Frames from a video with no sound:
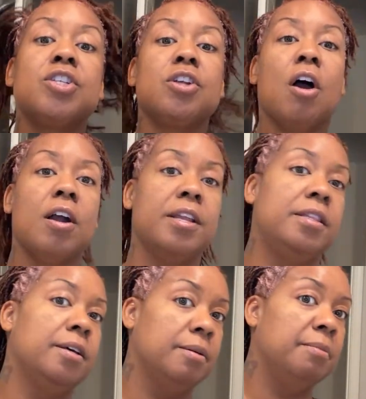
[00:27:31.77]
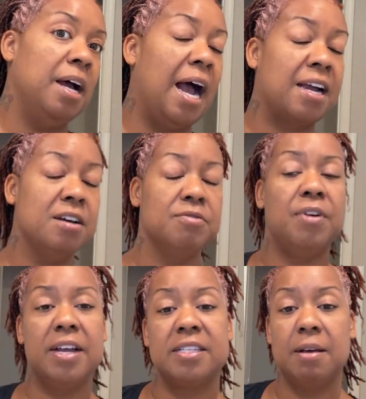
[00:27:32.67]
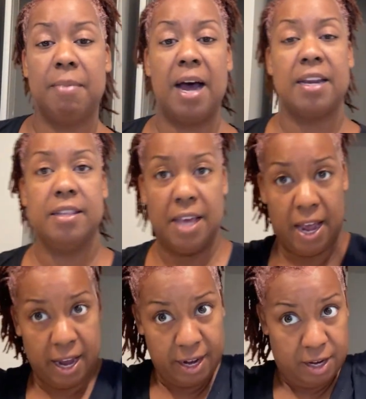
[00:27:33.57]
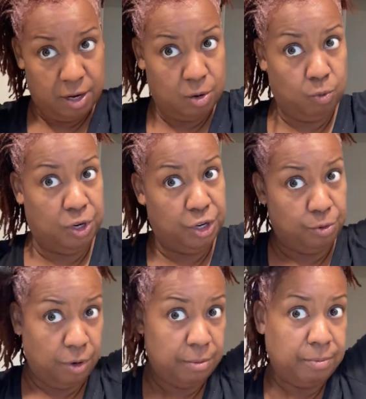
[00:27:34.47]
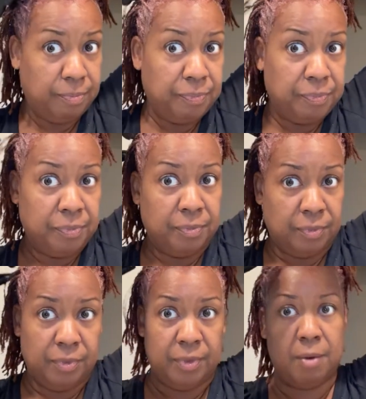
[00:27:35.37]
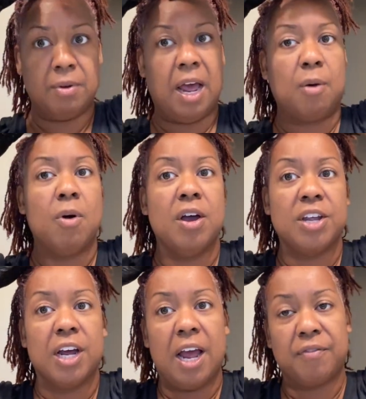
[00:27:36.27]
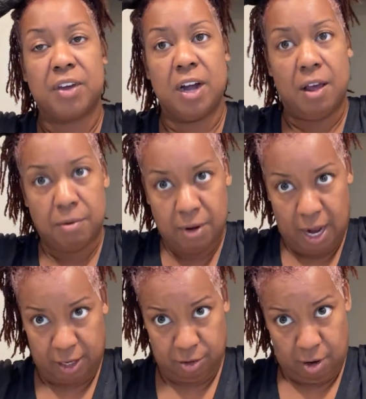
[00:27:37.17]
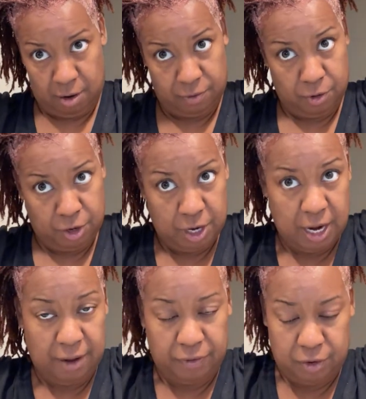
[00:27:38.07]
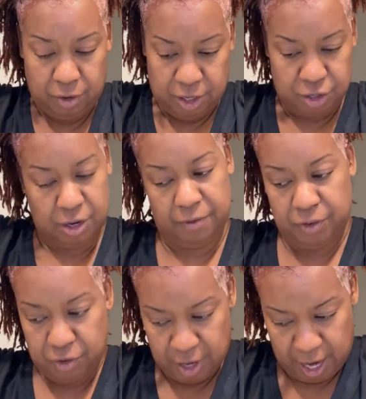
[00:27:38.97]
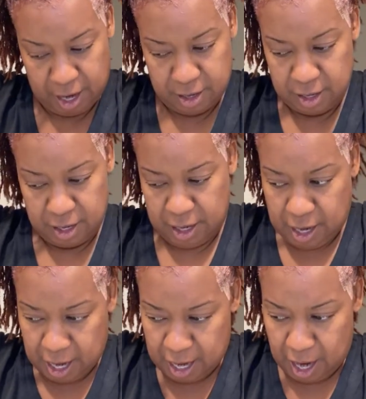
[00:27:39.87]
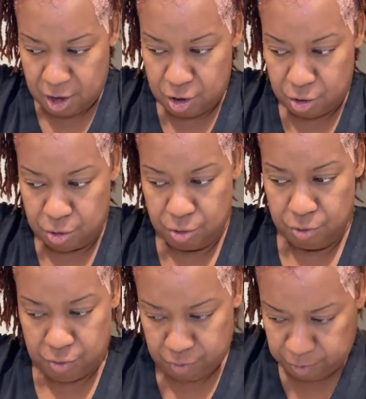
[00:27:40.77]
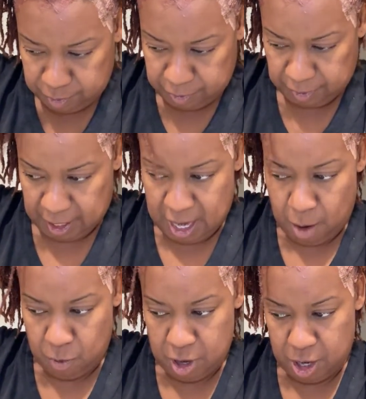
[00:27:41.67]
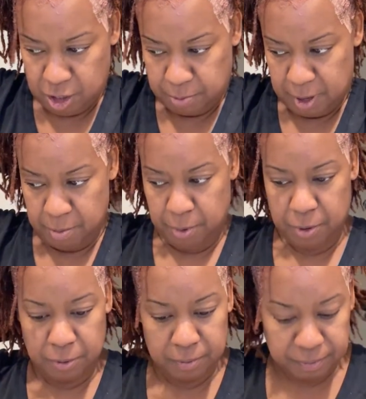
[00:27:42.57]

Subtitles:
started them, I couldn't find somebody that would do them. They were like, well, you're going to have to cut all the relaxer off, or you're going to have to do this, you're going to have to do that. And I knew, and I'm one of those people,